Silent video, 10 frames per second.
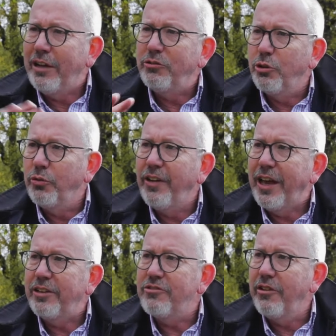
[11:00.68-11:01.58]
outdoor
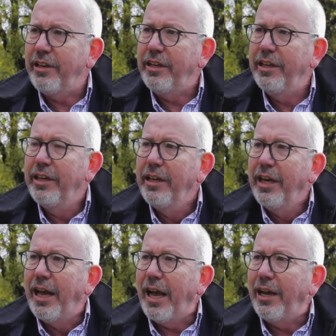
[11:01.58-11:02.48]
factory,
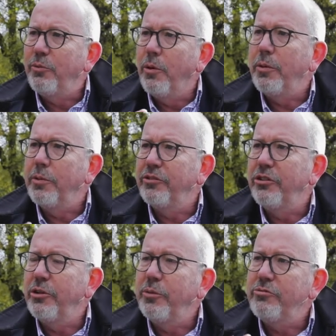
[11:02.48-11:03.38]
and what we want to
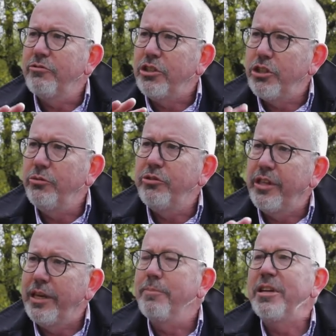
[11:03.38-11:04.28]
do is reduce
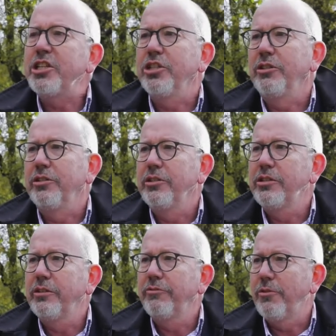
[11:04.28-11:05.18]
the
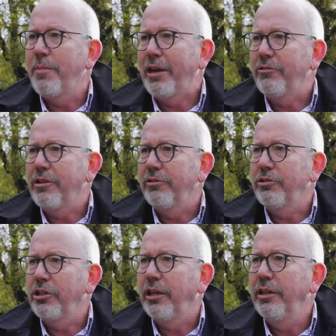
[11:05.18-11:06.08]
emissions from
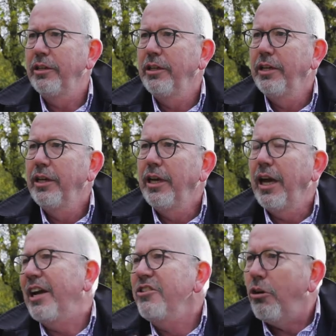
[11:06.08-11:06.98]
agriculture
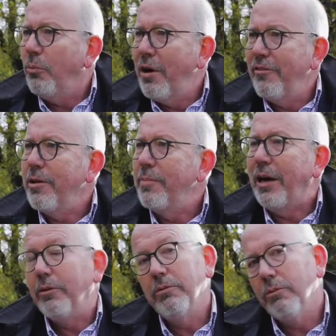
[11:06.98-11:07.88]
and not worry
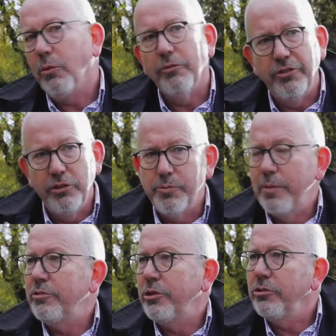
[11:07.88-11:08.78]
about what food's
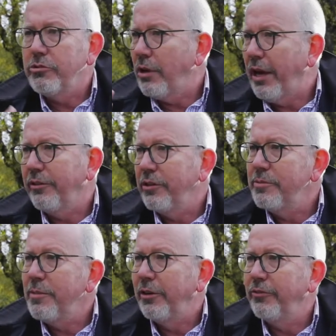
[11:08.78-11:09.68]
been produced, how the
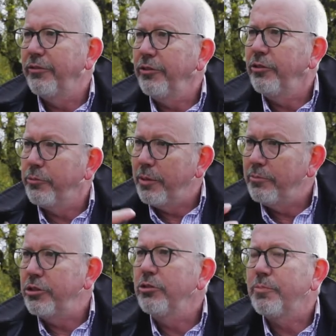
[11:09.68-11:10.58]
demand for food is being
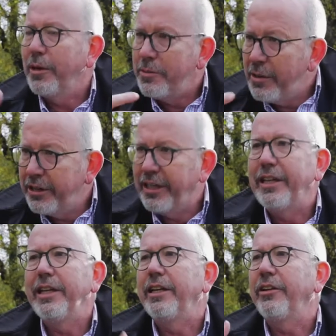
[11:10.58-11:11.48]
produced by the
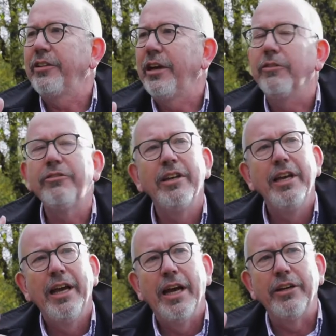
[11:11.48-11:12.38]
market in itself.
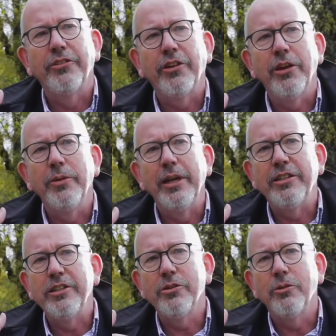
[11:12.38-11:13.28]
And so
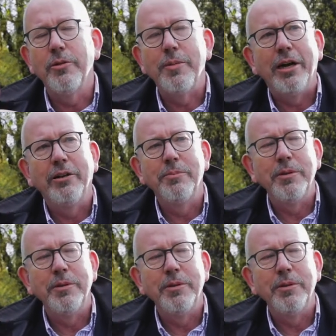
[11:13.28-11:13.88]
it is all about, I